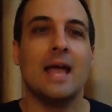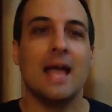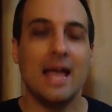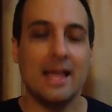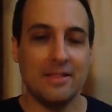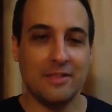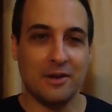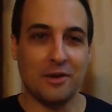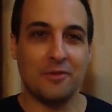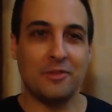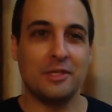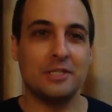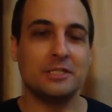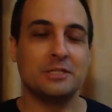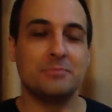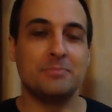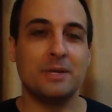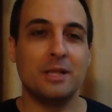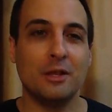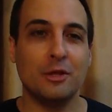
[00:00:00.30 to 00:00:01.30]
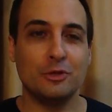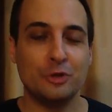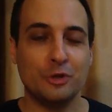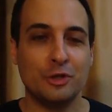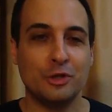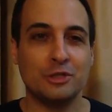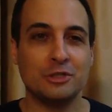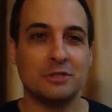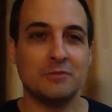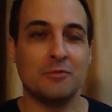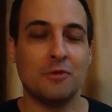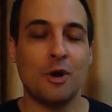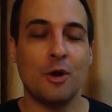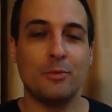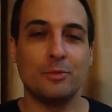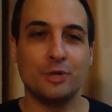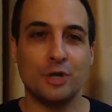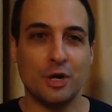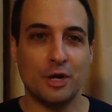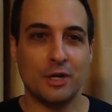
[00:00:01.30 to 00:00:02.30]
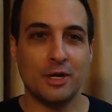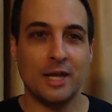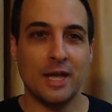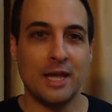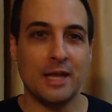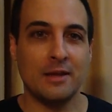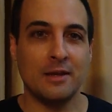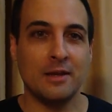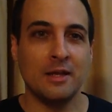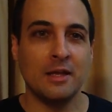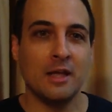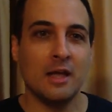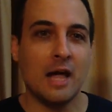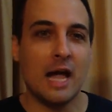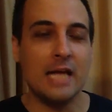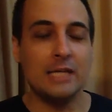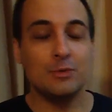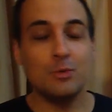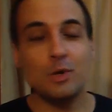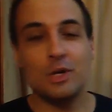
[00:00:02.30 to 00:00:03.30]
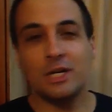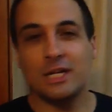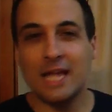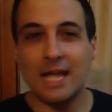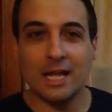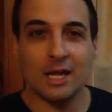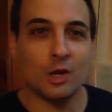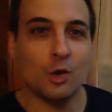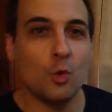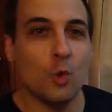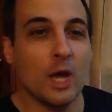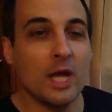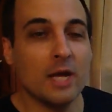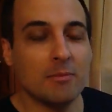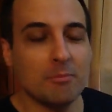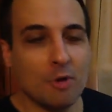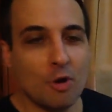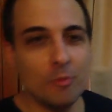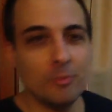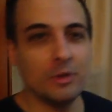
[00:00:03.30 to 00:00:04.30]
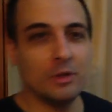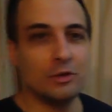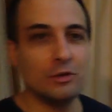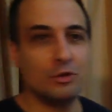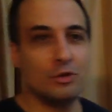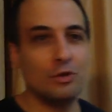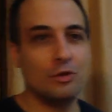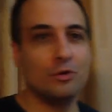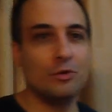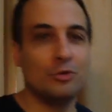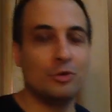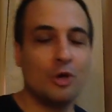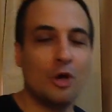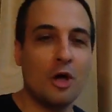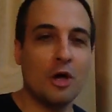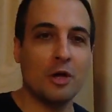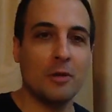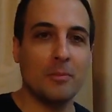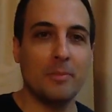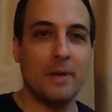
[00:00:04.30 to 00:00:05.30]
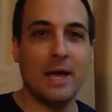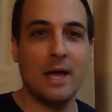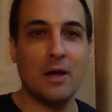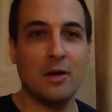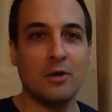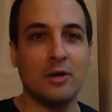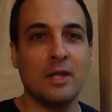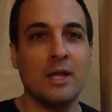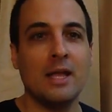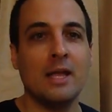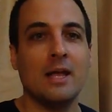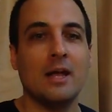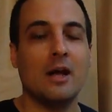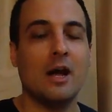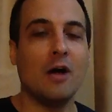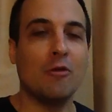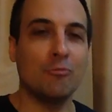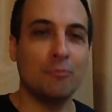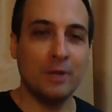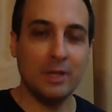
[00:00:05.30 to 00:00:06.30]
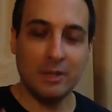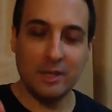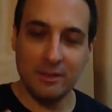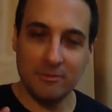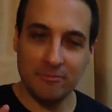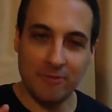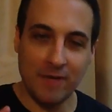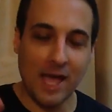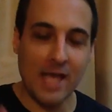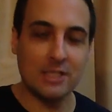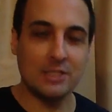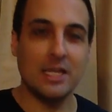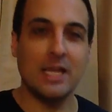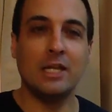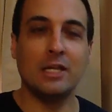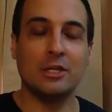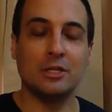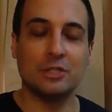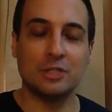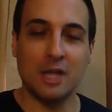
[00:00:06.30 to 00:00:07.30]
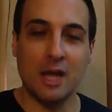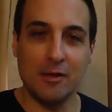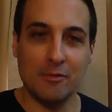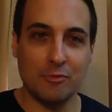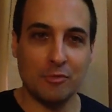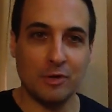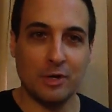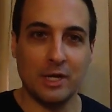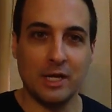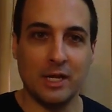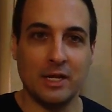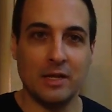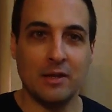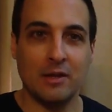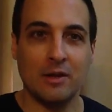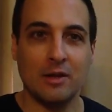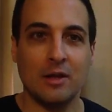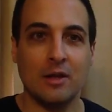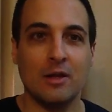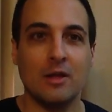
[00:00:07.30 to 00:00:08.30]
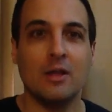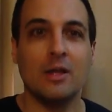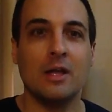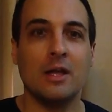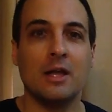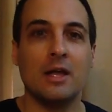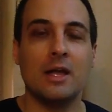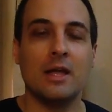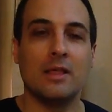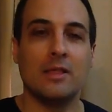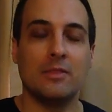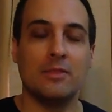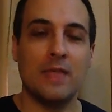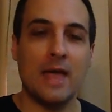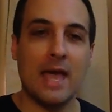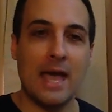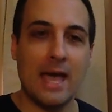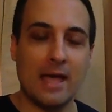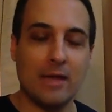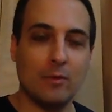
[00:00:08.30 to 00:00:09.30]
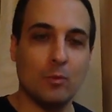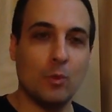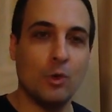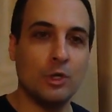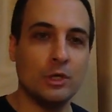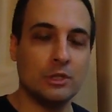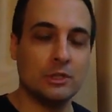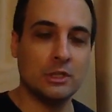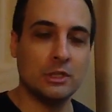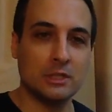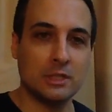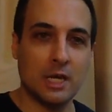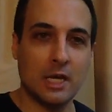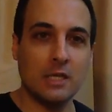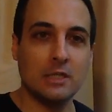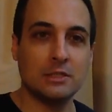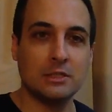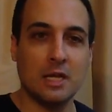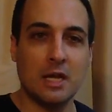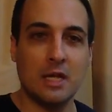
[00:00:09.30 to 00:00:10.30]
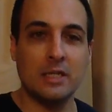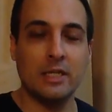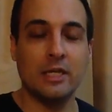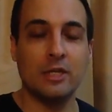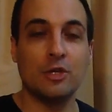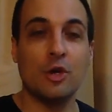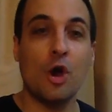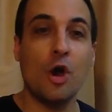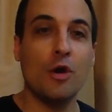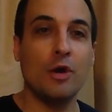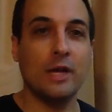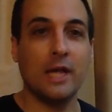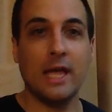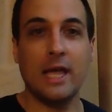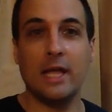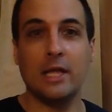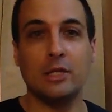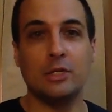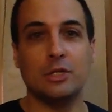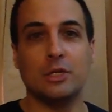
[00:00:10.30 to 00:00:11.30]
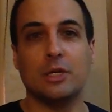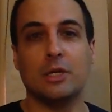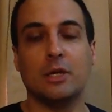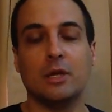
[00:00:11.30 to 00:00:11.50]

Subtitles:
Hey there, this is Bill Judas of Armchair Arcade. I just want to take a quick moment to talk about a really fascinating discovery that was discussed on the Atari Age